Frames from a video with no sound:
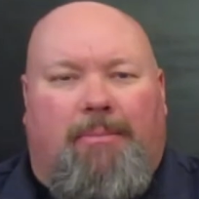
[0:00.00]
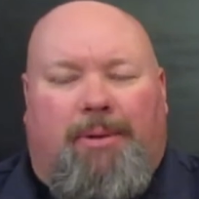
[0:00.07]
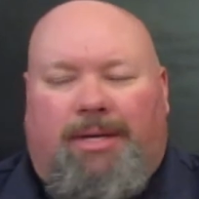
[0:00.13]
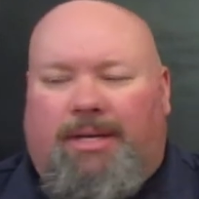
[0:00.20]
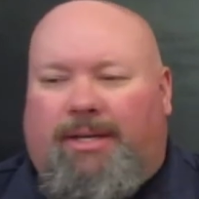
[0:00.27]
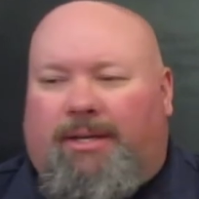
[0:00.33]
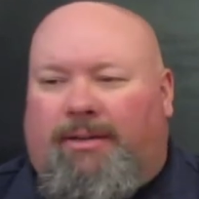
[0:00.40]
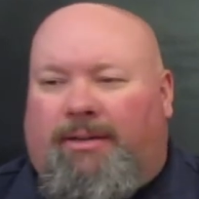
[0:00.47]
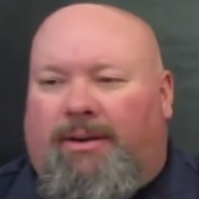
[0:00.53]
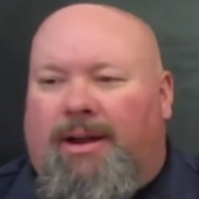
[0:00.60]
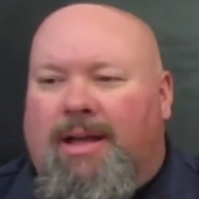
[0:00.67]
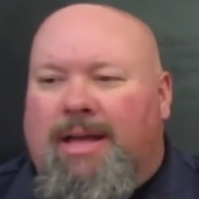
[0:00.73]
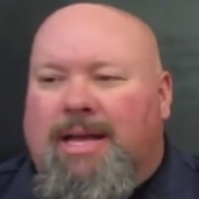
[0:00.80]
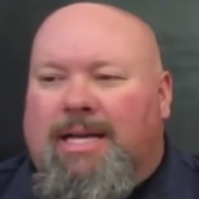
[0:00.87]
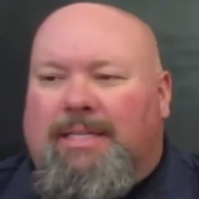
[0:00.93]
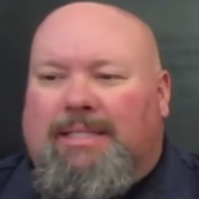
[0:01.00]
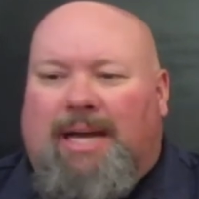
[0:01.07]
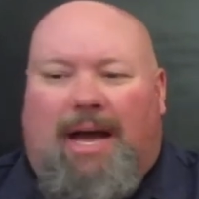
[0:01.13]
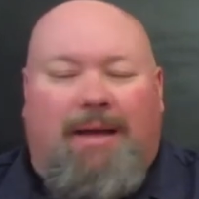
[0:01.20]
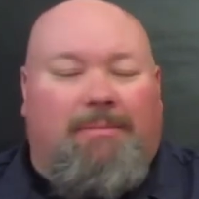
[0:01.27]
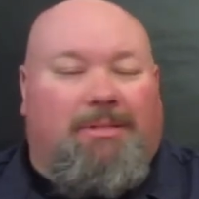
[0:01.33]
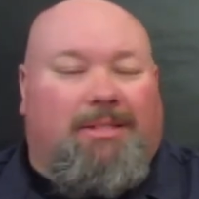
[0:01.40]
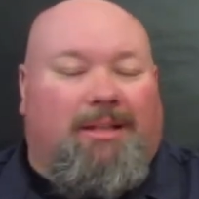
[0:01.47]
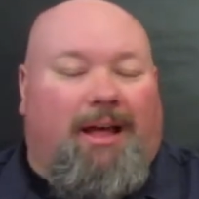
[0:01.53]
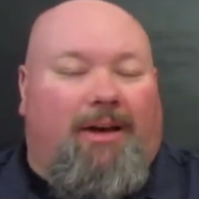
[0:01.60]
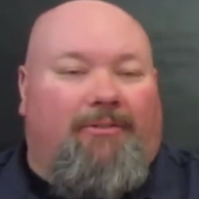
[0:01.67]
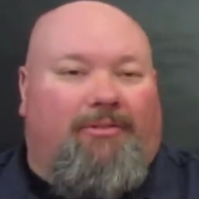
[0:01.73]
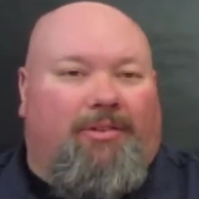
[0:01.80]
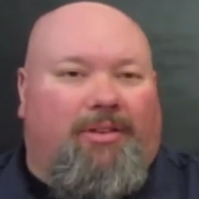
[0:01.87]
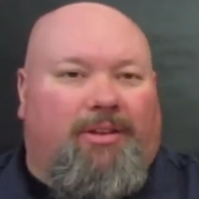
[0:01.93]
particular time
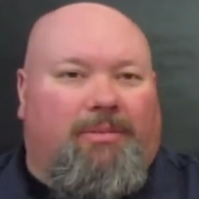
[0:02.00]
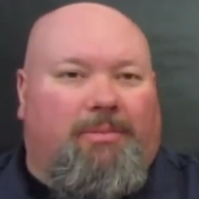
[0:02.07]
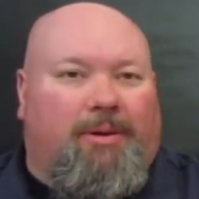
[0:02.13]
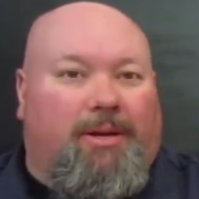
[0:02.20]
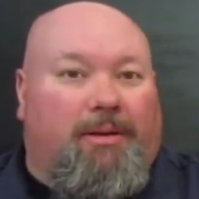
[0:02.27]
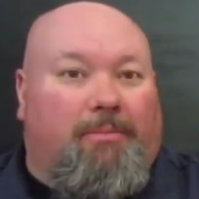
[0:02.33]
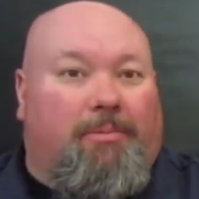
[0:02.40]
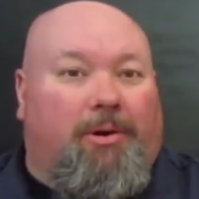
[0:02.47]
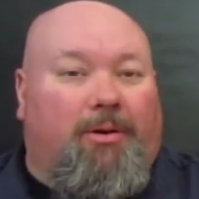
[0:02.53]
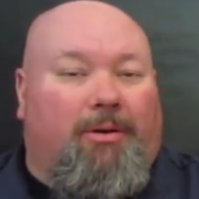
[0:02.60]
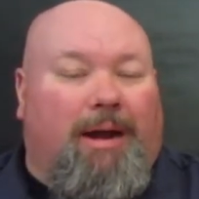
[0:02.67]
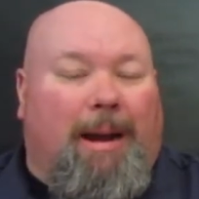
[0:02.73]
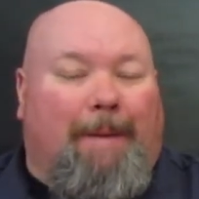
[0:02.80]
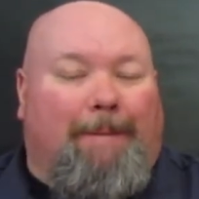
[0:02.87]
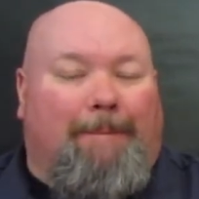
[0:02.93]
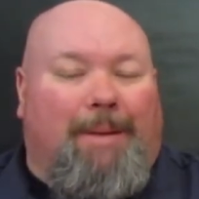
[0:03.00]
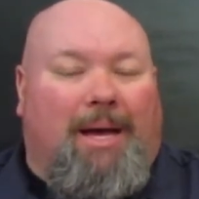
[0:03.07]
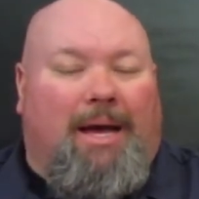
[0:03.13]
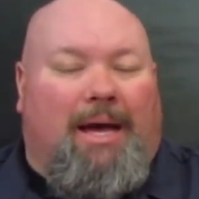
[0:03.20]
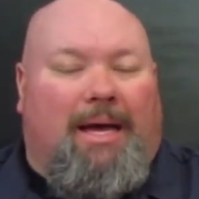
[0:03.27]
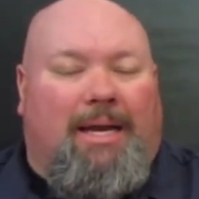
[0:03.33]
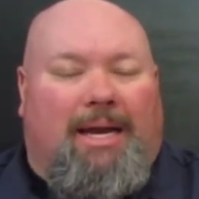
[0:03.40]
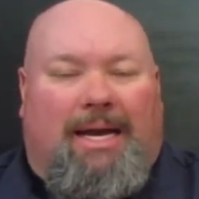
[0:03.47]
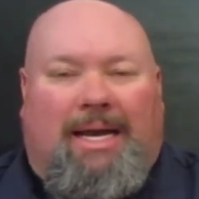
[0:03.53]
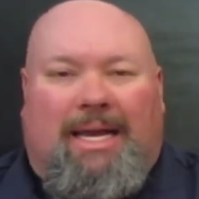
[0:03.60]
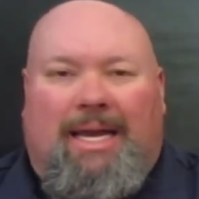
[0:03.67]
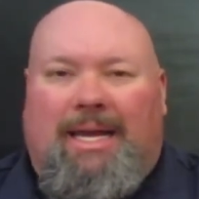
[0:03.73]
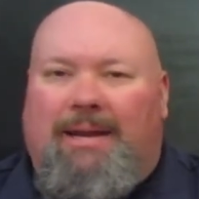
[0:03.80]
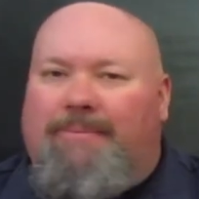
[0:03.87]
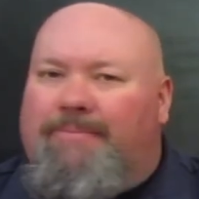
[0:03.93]
slot for this particular program, but
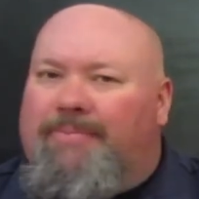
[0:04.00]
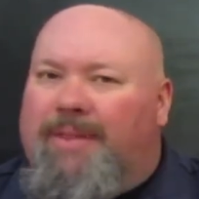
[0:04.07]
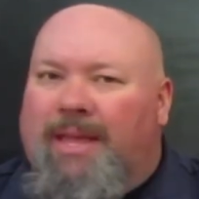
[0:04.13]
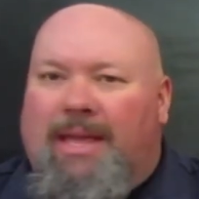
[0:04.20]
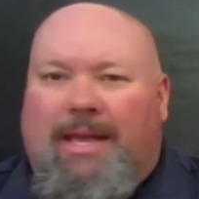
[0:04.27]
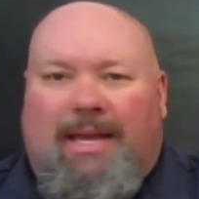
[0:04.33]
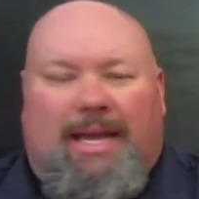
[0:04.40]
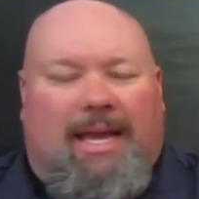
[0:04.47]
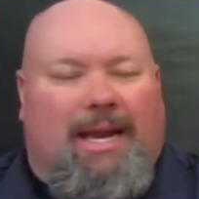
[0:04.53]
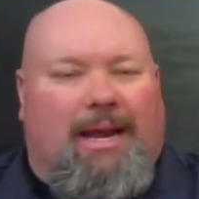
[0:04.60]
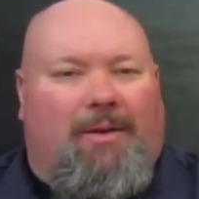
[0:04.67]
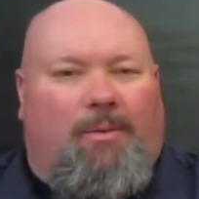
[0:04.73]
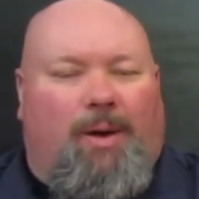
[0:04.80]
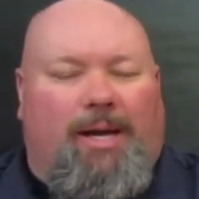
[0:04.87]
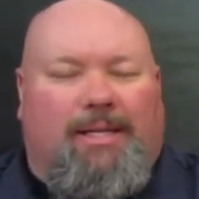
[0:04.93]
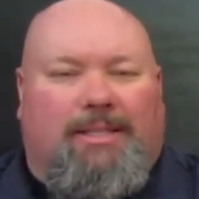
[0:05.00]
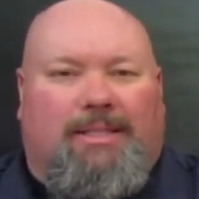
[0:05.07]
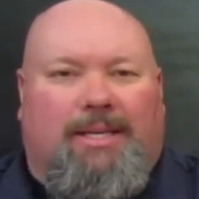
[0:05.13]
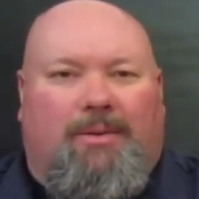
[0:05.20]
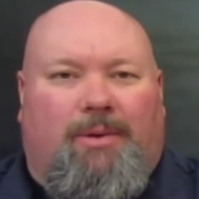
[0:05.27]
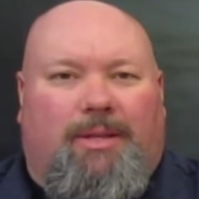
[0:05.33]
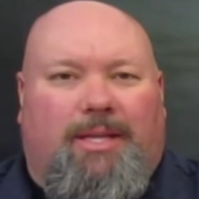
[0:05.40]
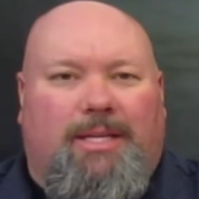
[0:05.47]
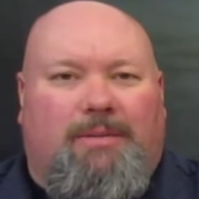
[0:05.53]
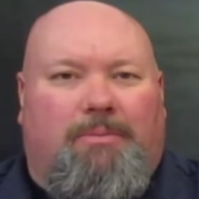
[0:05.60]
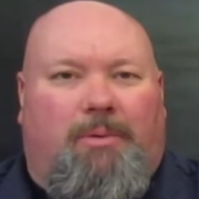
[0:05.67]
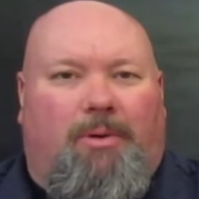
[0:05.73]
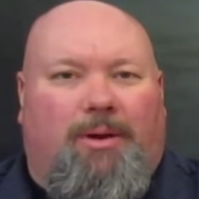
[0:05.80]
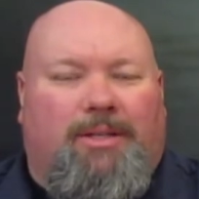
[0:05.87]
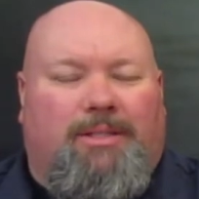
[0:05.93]
again, cannot wait to see what these
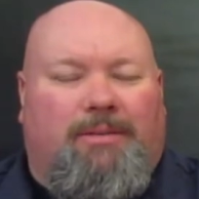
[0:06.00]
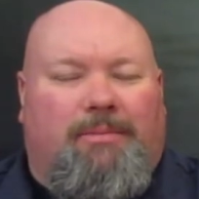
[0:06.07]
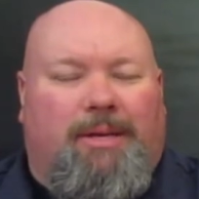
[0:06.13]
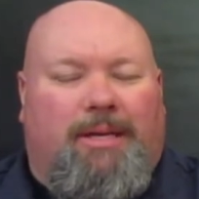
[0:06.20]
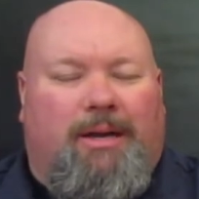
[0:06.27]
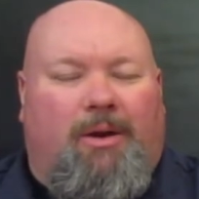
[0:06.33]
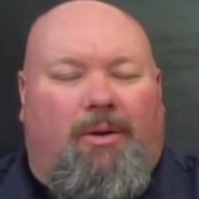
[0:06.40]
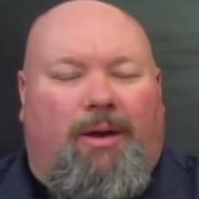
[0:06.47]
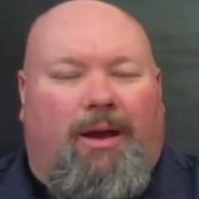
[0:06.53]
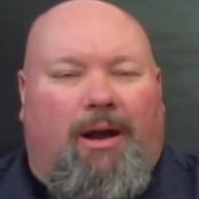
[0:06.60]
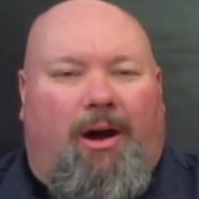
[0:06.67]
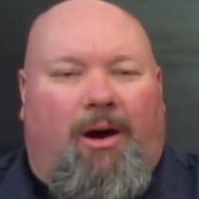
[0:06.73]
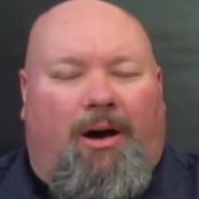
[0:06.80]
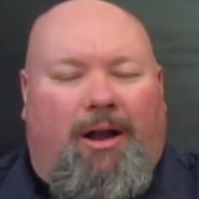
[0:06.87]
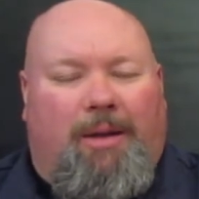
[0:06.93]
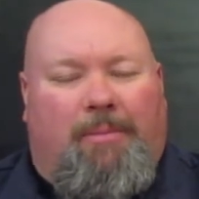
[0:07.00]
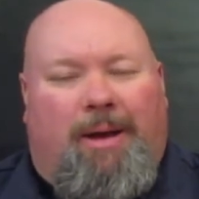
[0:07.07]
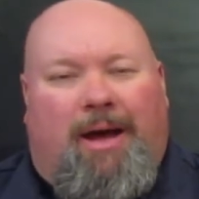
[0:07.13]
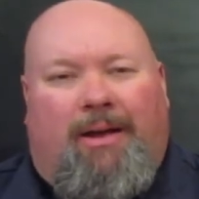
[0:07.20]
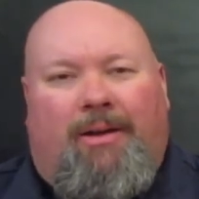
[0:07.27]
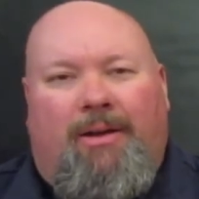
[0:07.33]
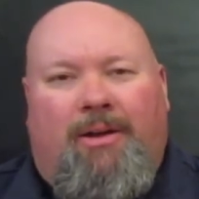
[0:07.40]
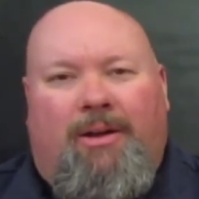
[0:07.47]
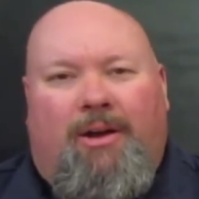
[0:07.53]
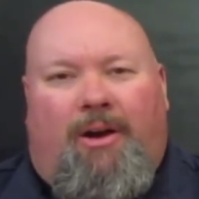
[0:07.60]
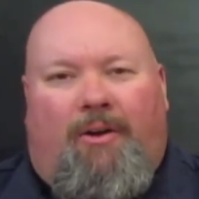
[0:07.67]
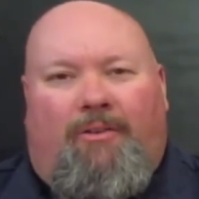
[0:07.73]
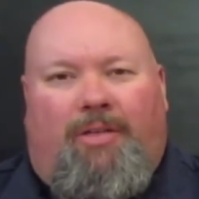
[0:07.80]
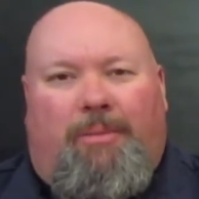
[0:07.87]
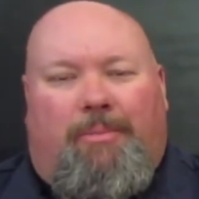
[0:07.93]
boys have been going on about
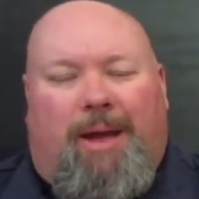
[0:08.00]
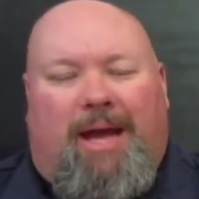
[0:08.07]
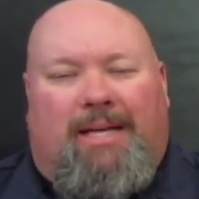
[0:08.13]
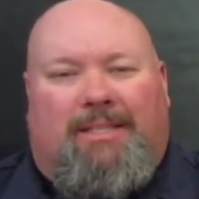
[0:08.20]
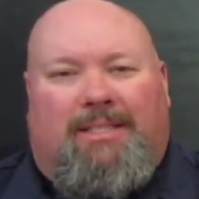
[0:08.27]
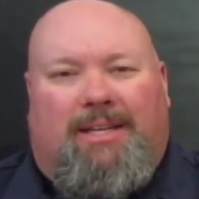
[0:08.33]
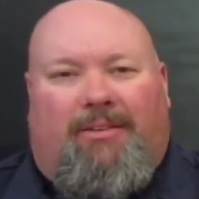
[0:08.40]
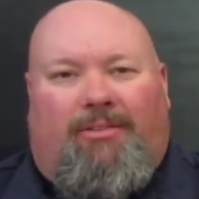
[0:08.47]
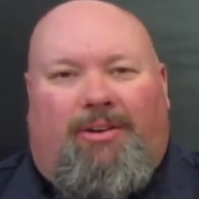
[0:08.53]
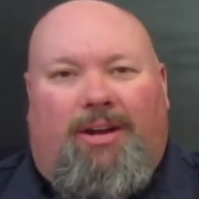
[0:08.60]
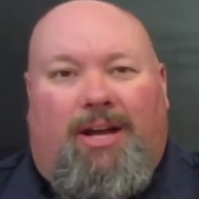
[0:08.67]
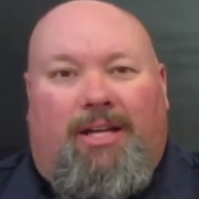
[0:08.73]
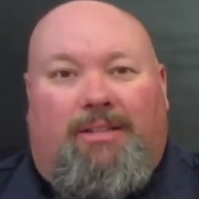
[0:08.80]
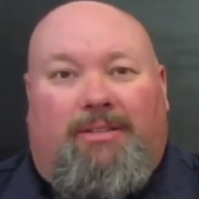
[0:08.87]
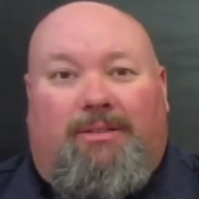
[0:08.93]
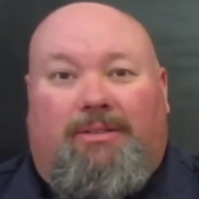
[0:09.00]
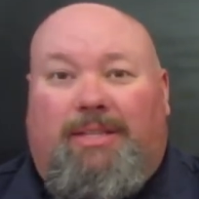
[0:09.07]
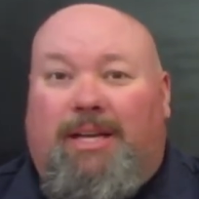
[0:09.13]
over the past several months.